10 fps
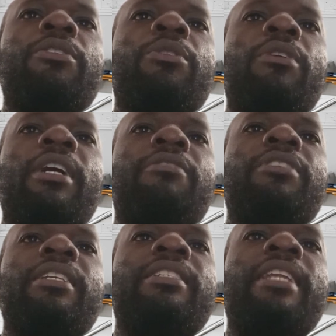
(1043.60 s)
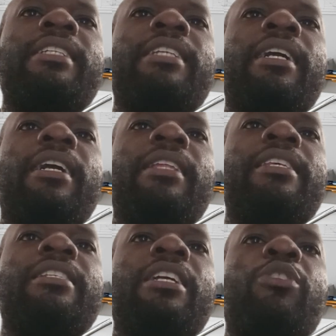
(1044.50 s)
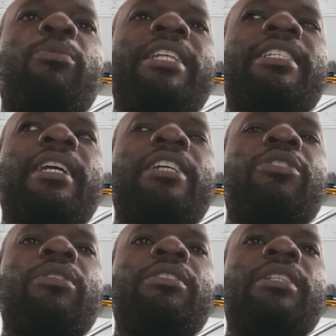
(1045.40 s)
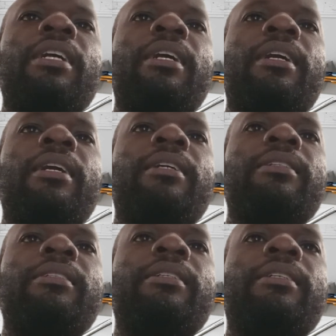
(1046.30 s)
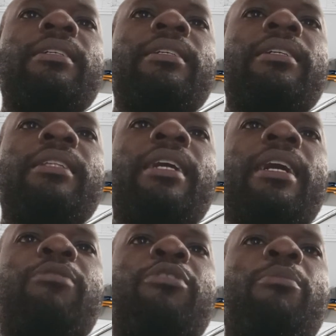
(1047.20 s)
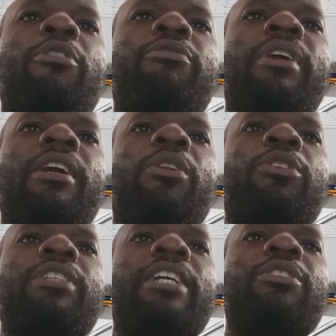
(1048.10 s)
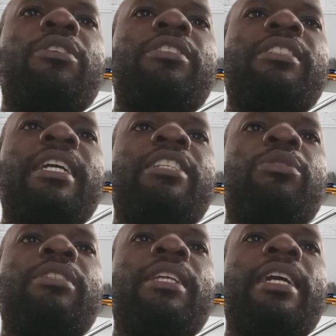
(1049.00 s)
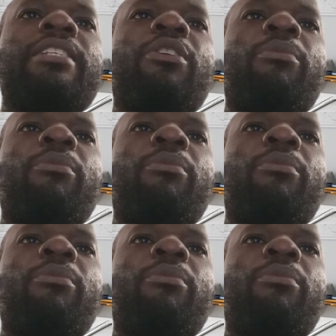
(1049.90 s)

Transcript: So I've said that these pneumatic caissons, they are form of closed caissons that utilize